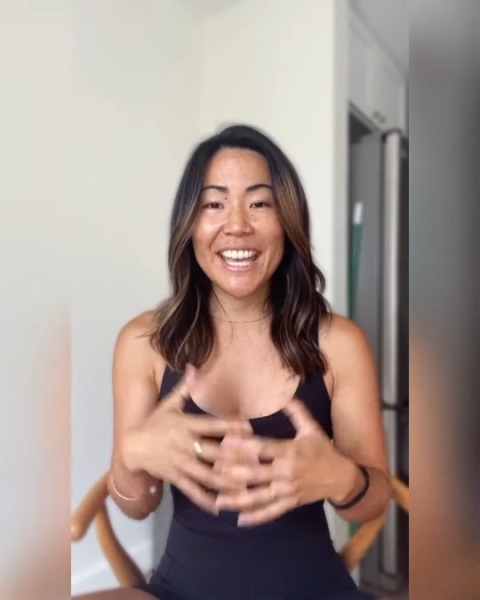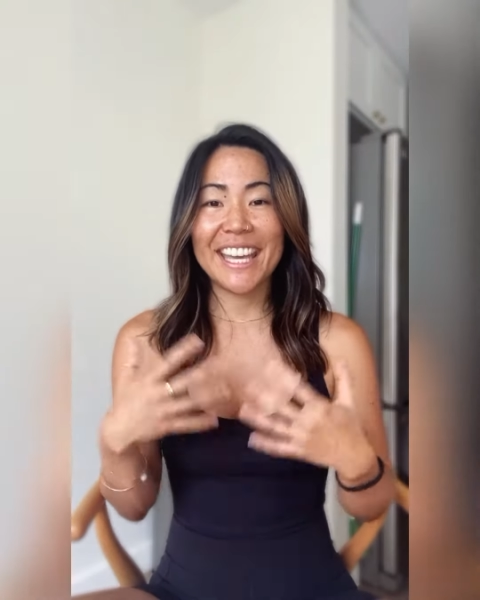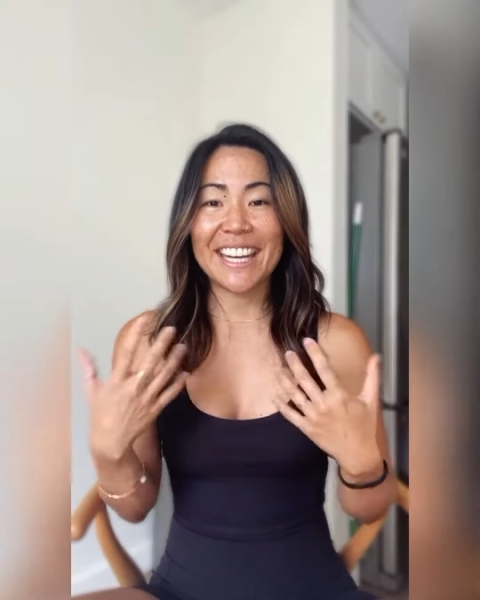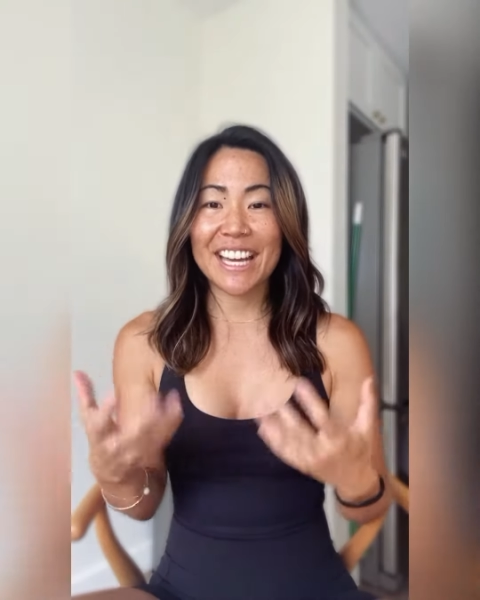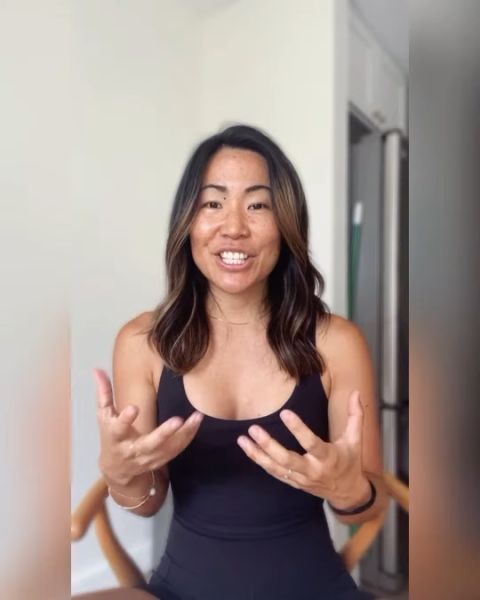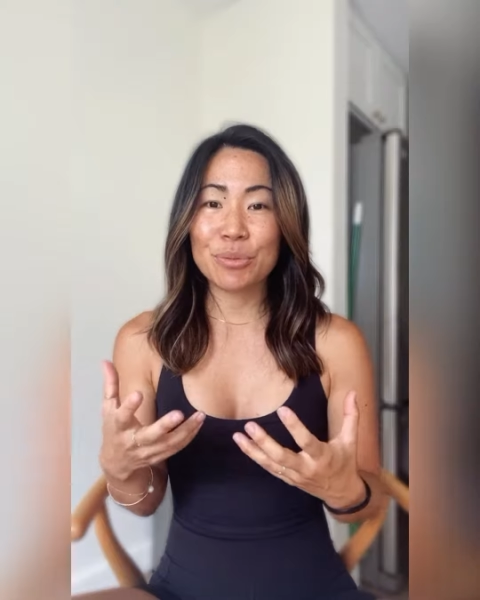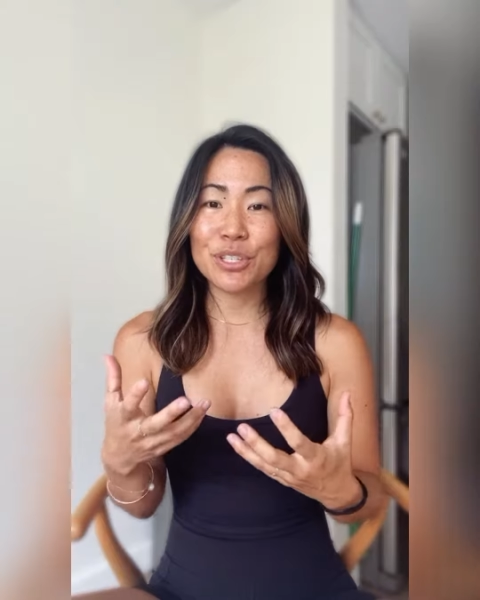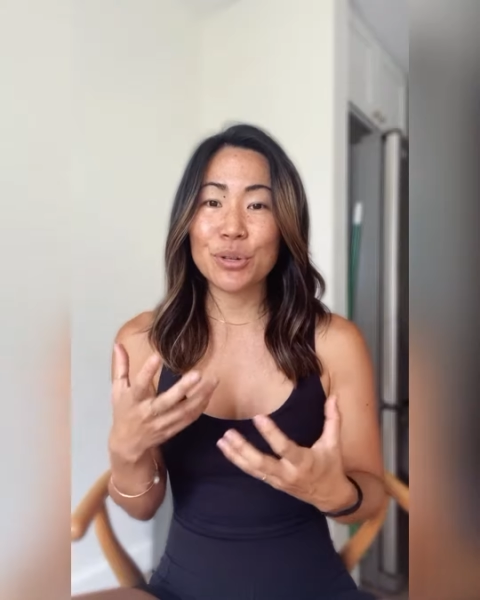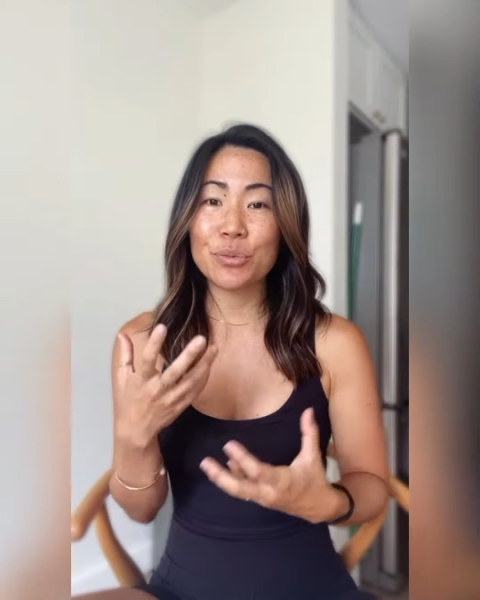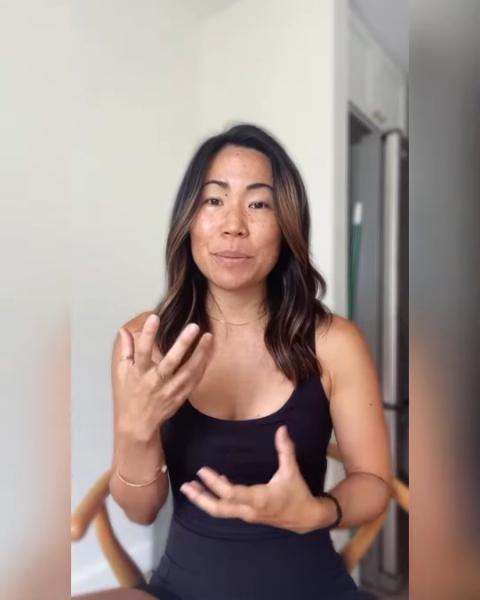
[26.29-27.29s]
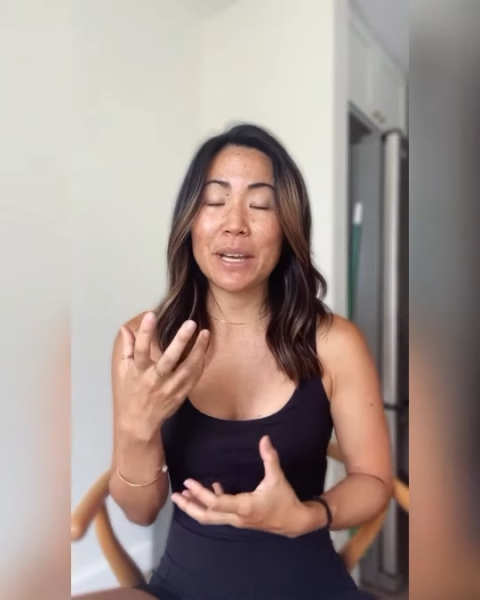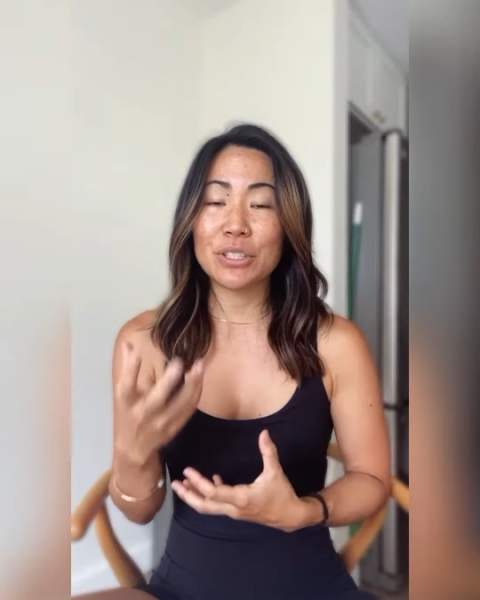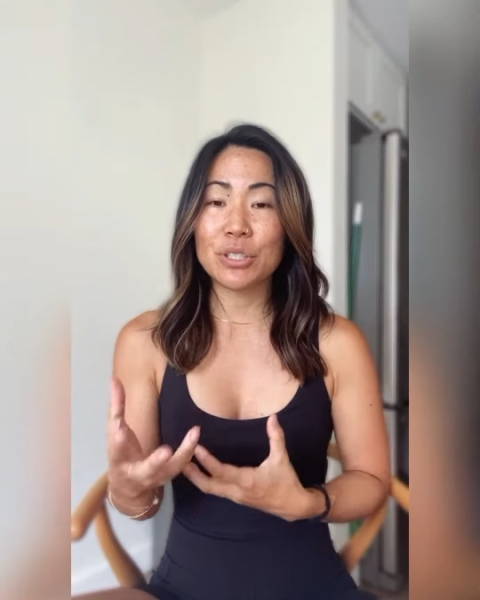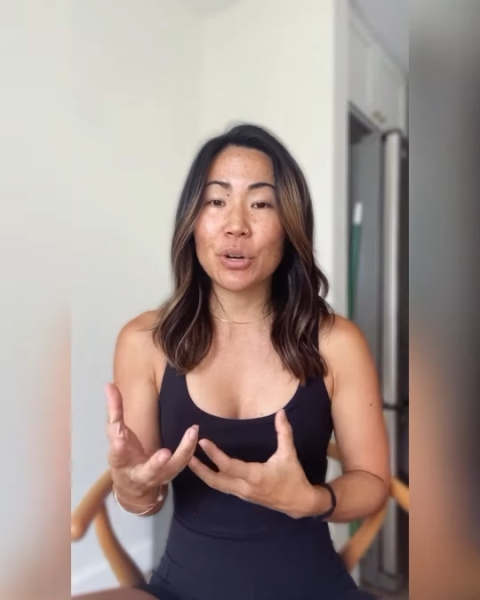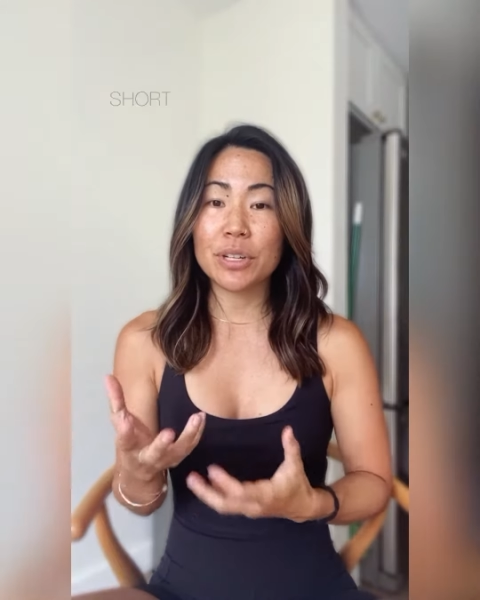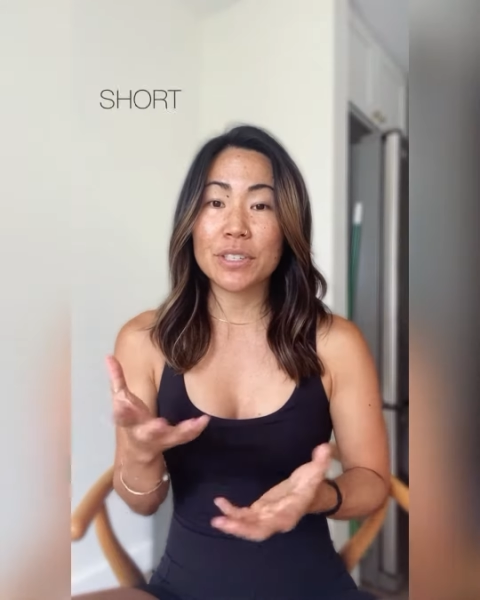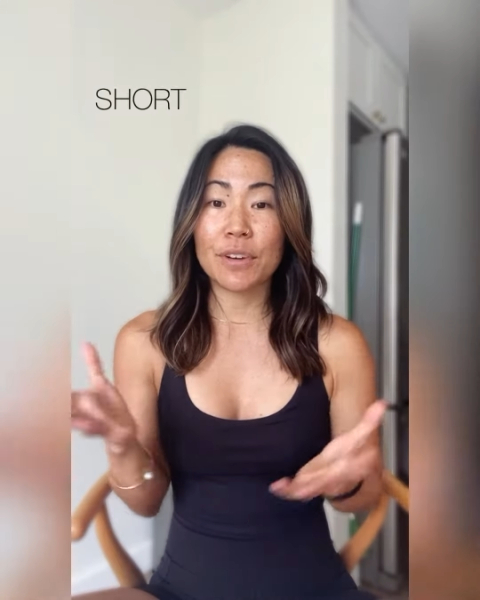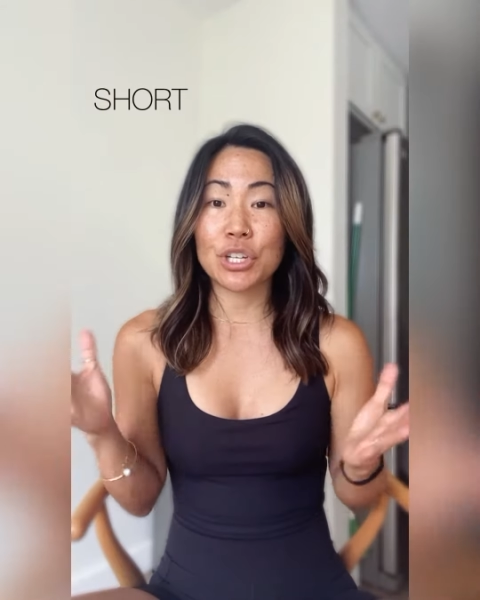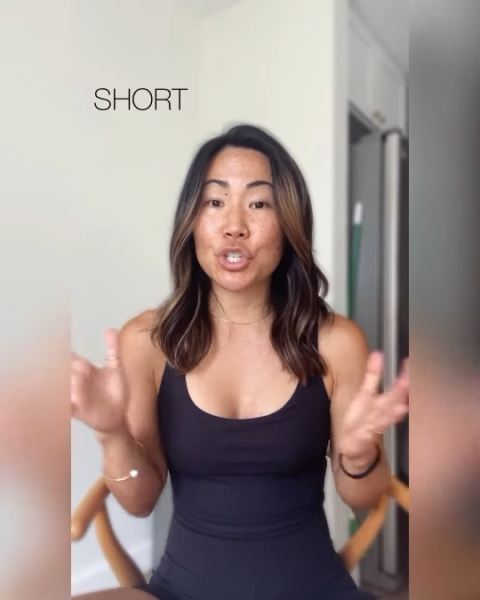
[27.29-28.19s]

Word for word: and as a result, we might notice very